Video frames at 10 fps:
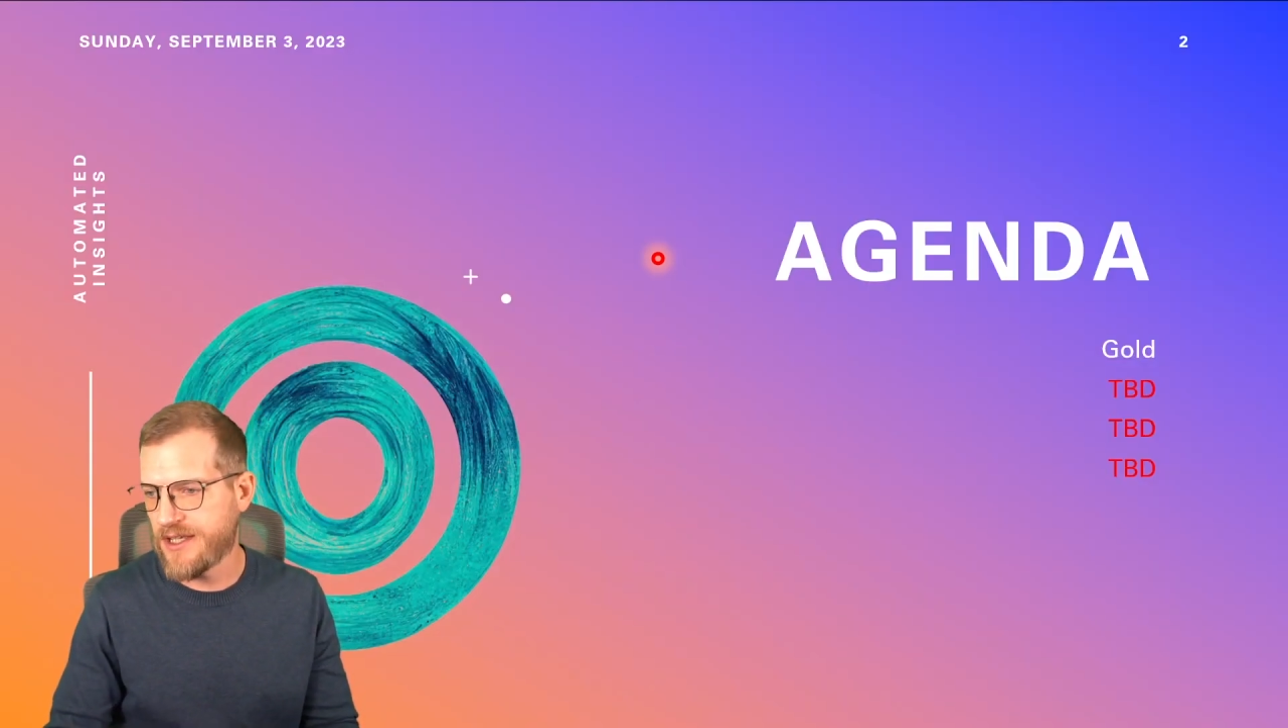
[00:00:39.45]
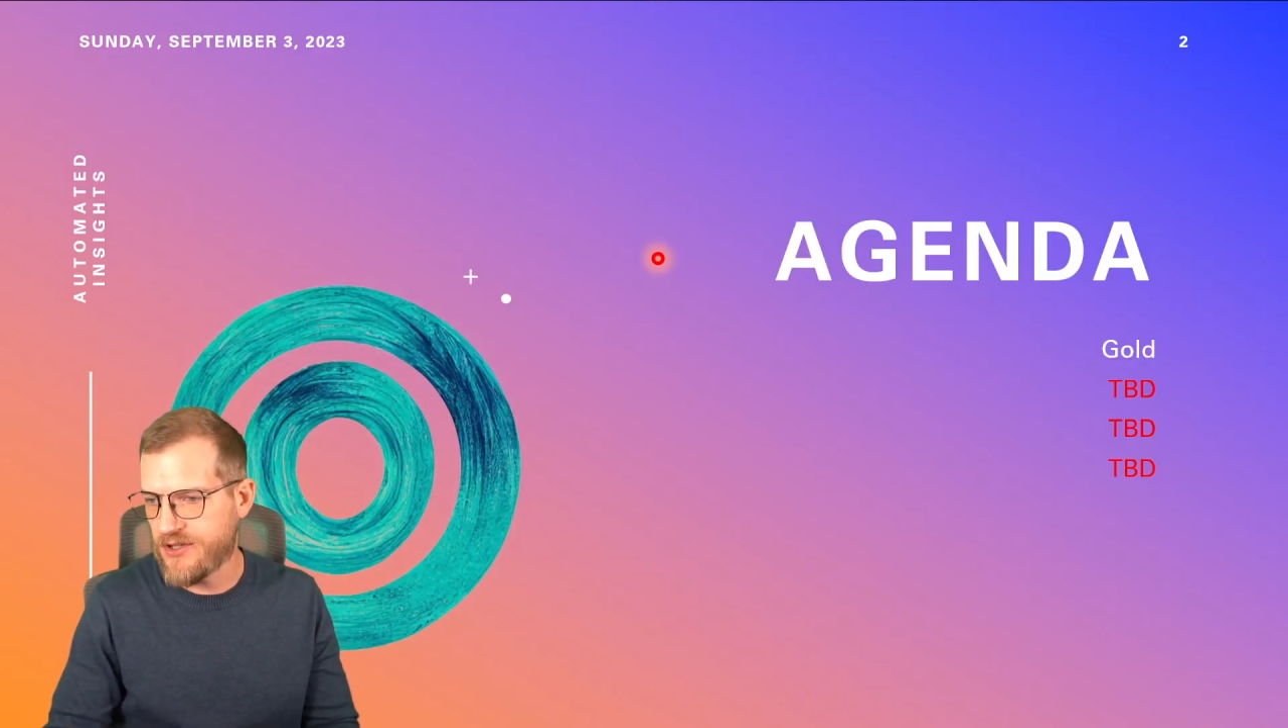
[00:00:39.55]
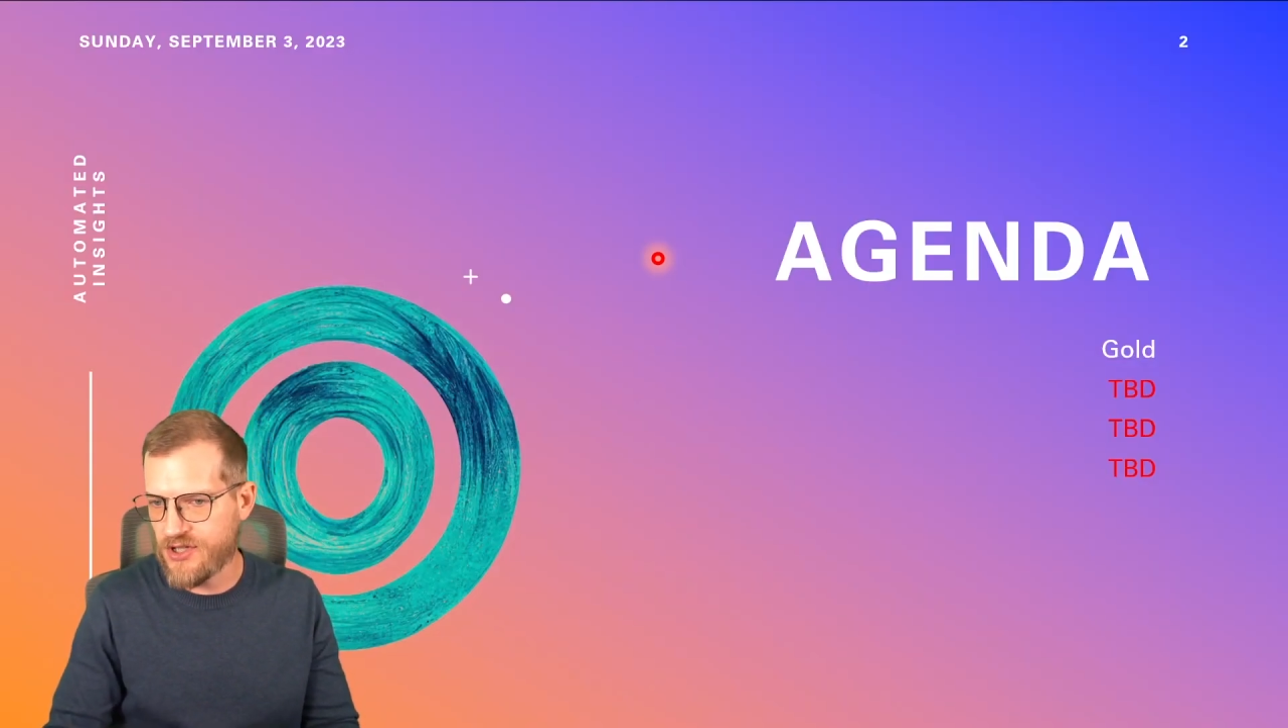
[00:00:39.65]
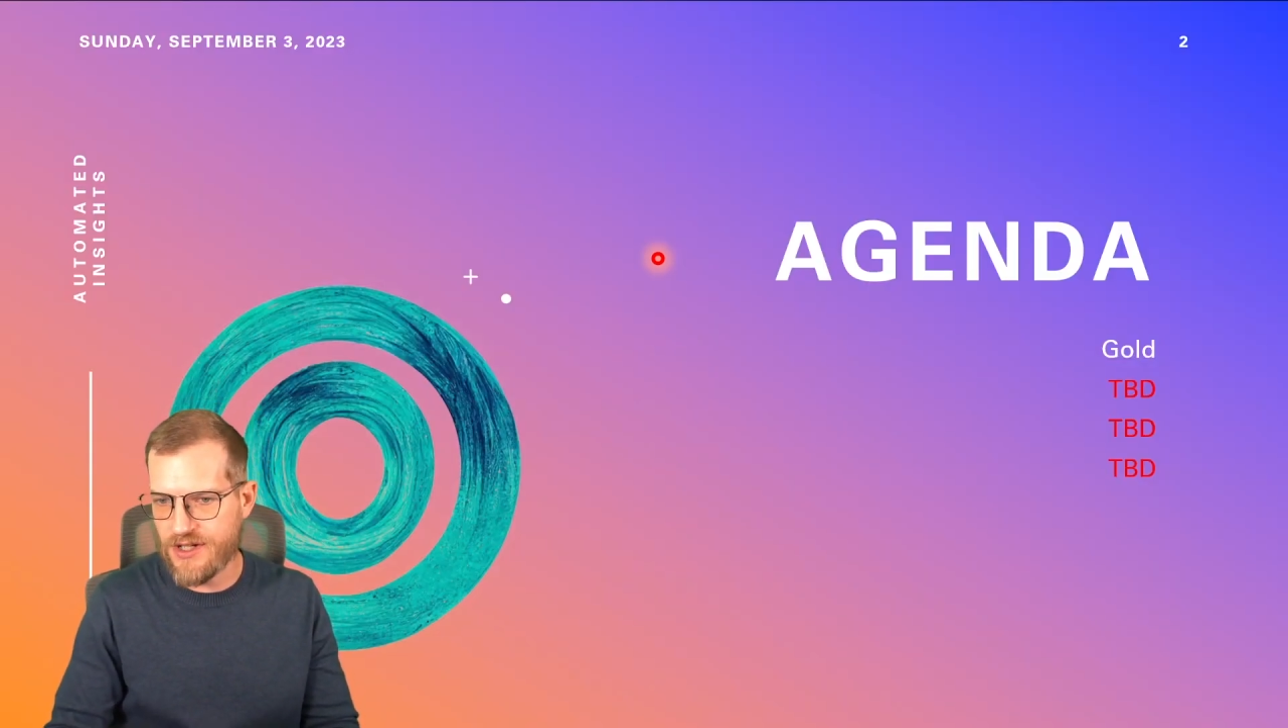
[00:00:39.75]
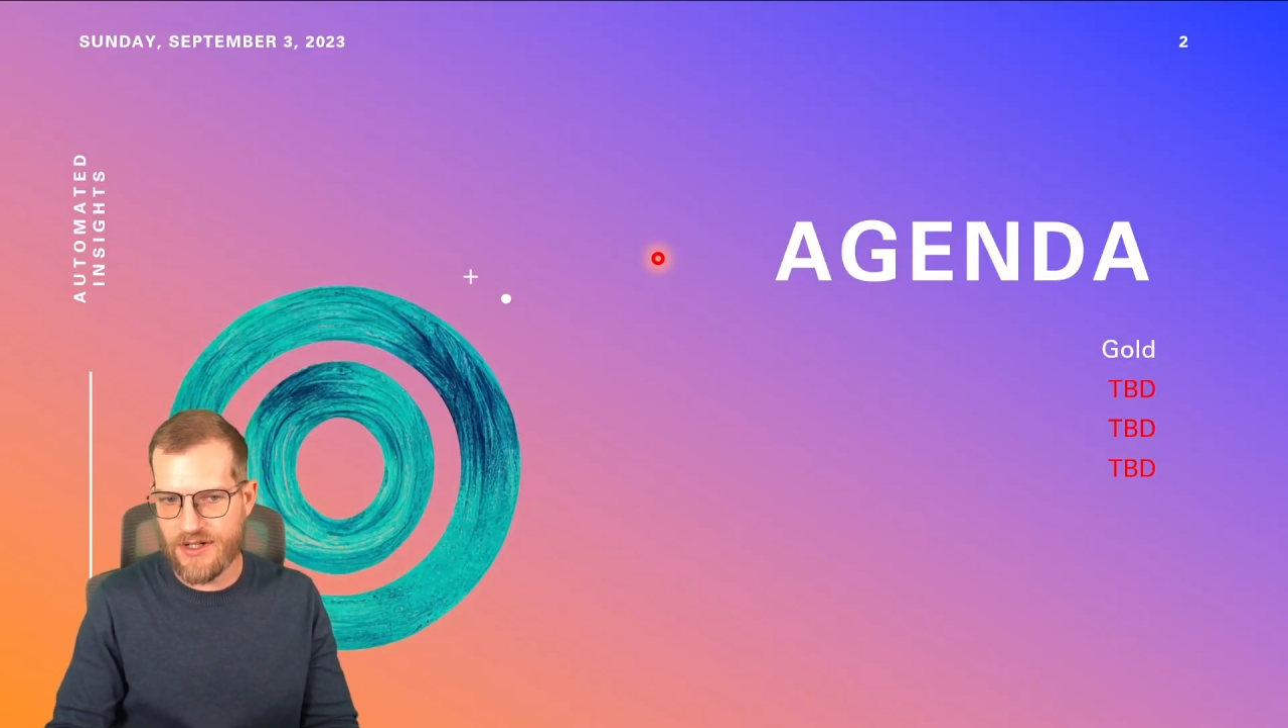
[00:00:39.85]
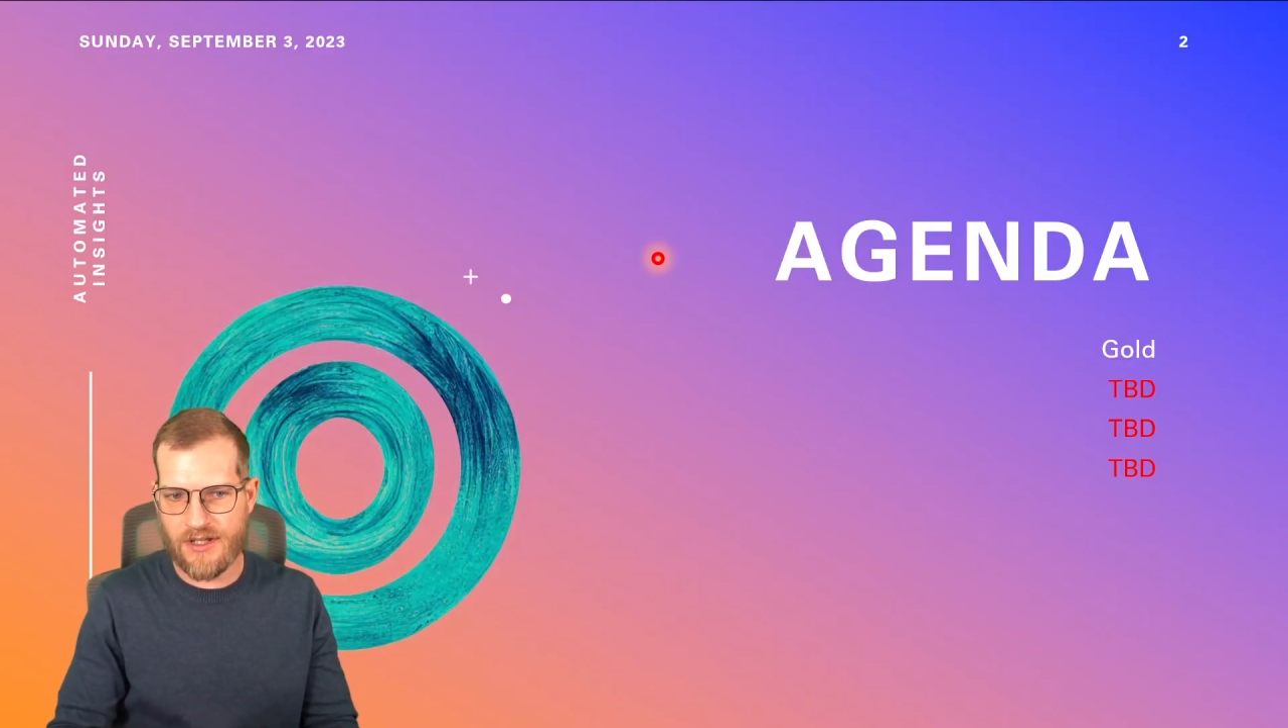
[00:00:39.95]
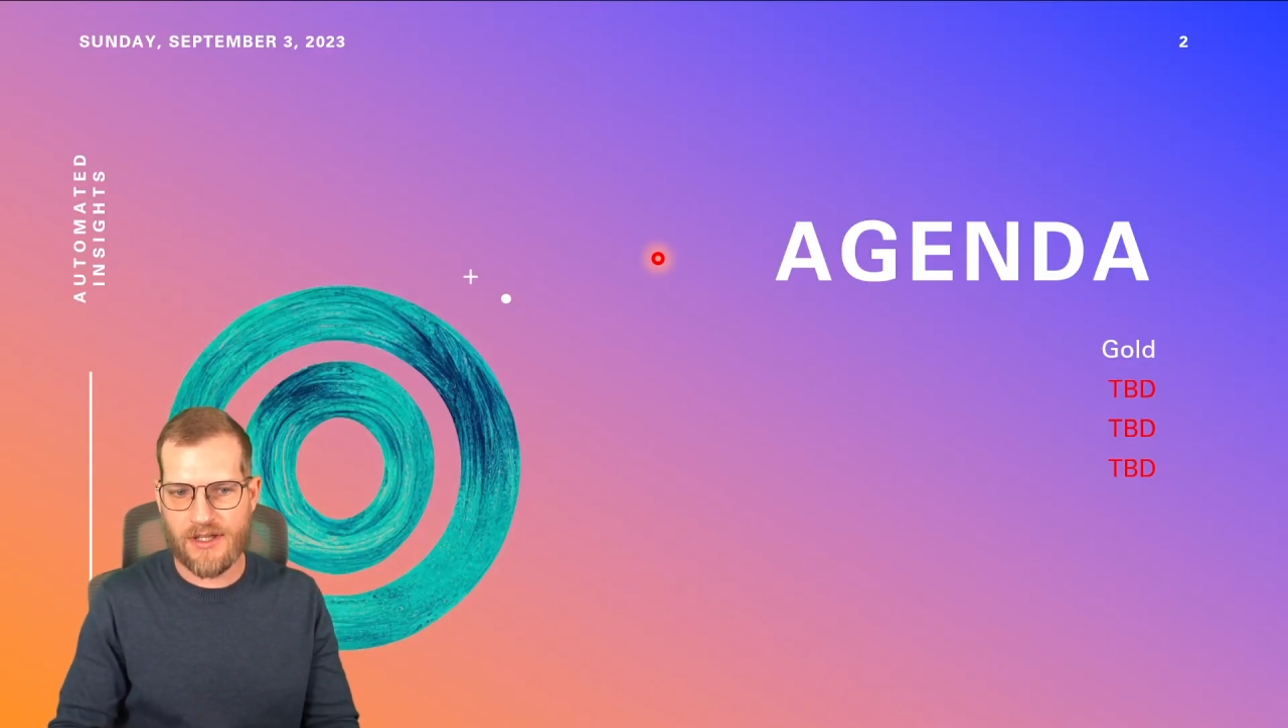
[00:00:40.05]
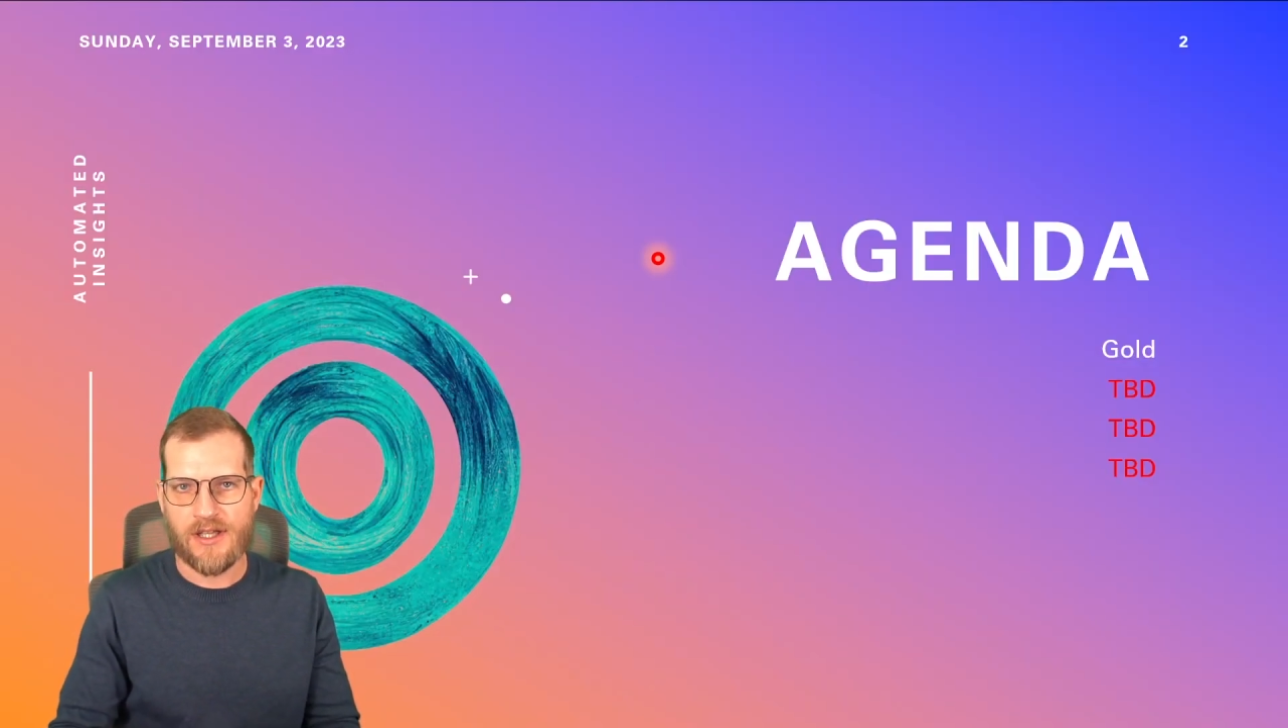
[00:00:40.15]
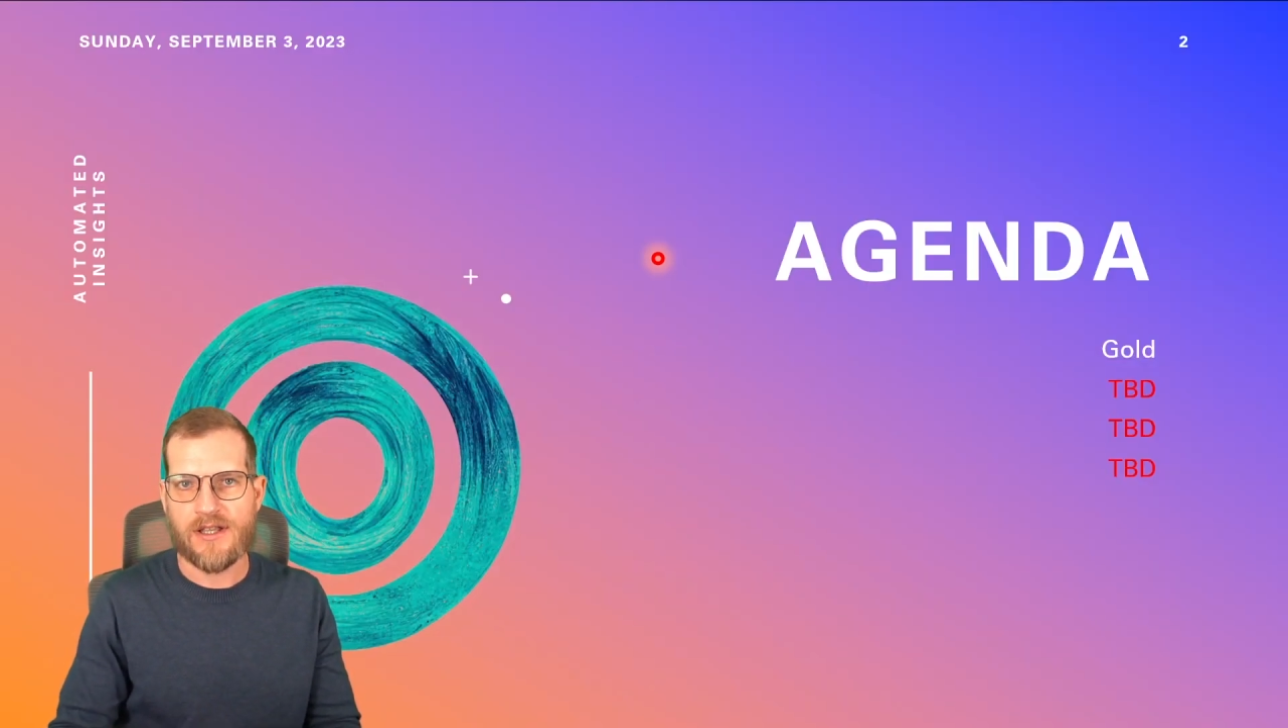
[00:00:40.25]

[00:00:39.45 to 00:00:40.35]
agenda,